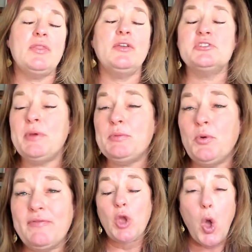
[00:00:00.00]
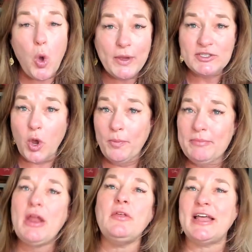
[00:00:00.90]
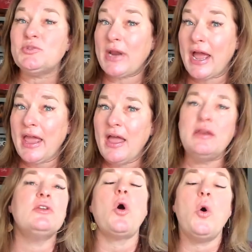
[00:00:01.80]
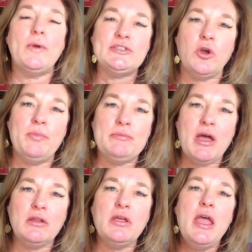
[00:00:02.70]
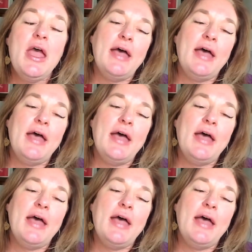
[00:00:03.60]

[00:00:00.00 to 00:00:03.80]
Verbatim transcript: There's the people the always open model. That's what I had, an always open model.